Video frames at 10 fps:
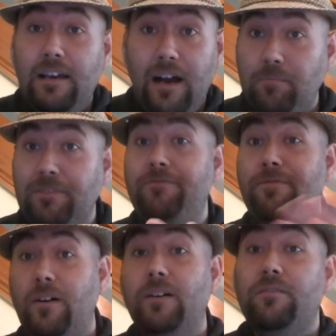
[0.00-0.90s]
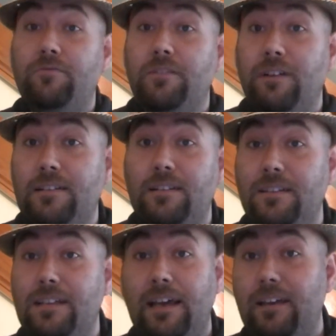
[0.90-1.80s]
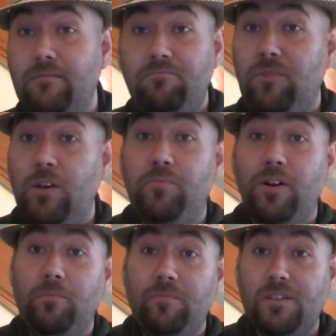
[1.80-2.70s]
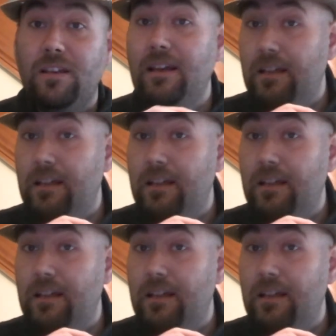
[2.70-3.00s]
I'd be fine for the rest of today, no problems,